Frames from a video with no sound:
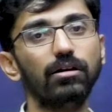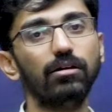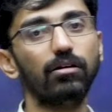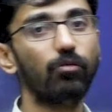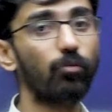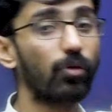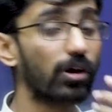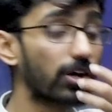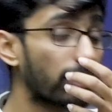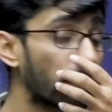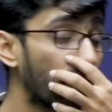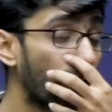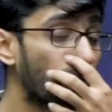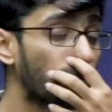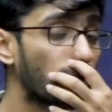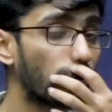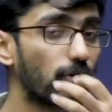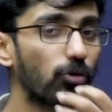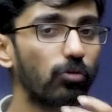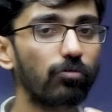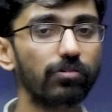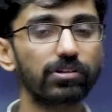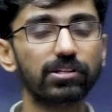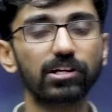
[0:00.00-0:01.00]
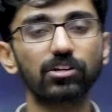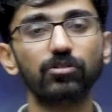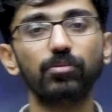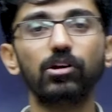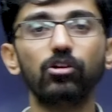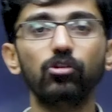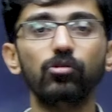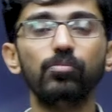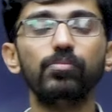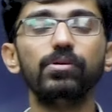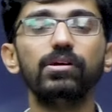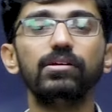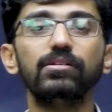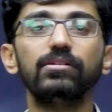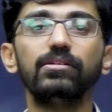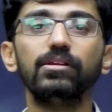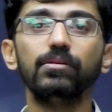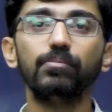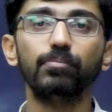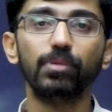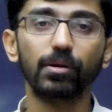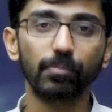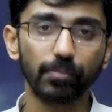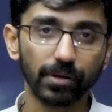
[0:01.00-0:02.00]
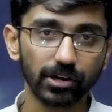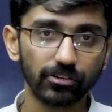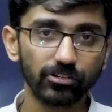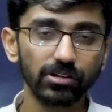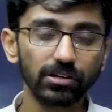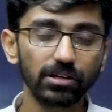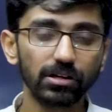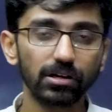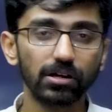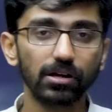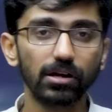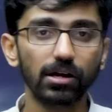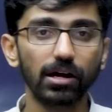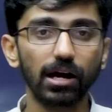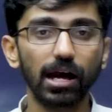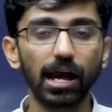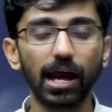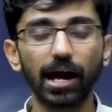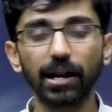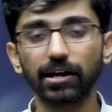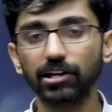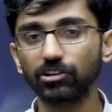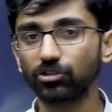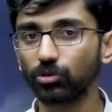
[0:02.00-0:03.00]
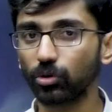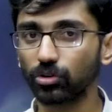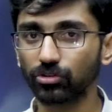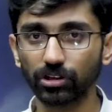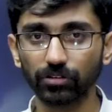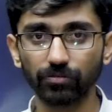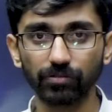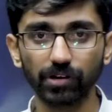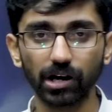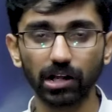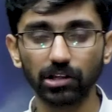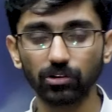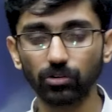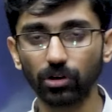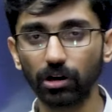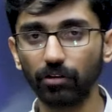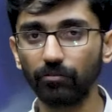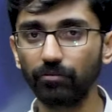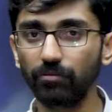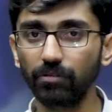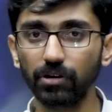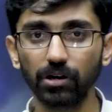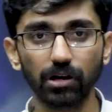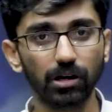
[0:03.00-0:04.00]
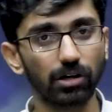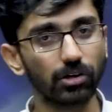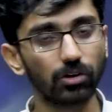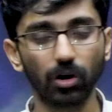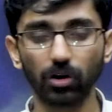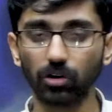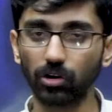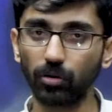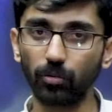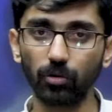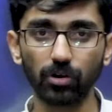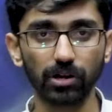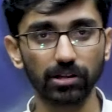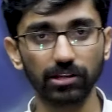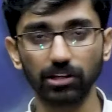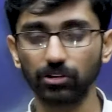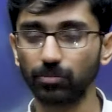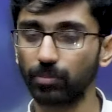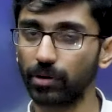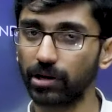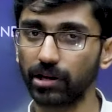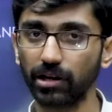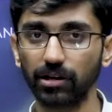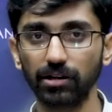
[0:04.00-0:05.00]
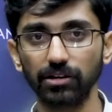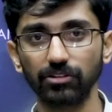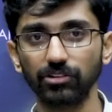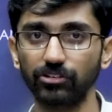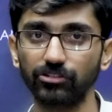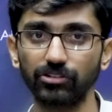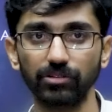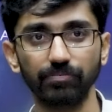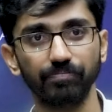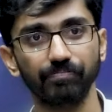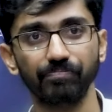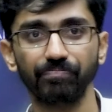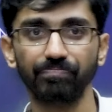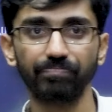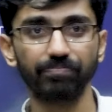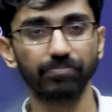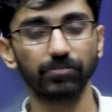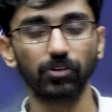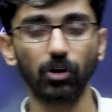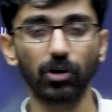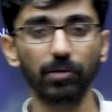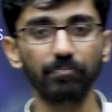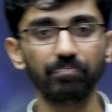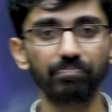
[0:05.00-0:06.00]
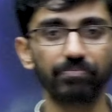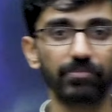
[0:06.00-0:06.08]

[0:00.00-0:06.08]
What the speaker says: what you have to do with respect to UPSC preparation, and the sources we also have talked about in this particular session. Okay,